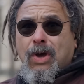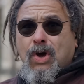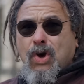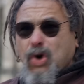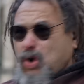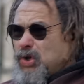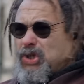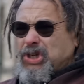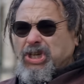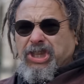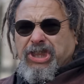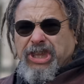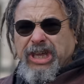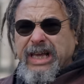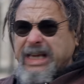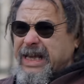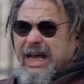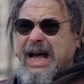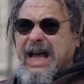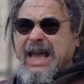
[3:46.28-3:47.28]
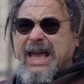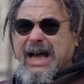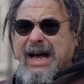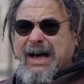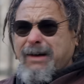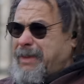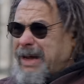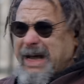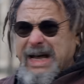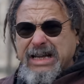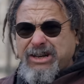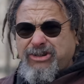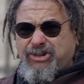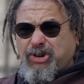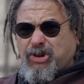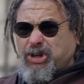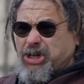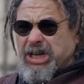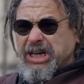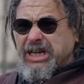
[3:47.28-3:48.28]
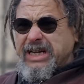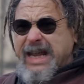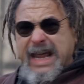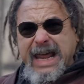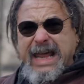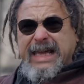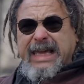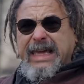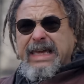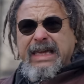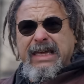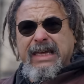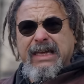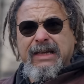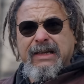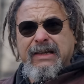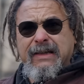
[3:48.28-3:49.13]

"Who do you think I am? Andrew Carnegie!"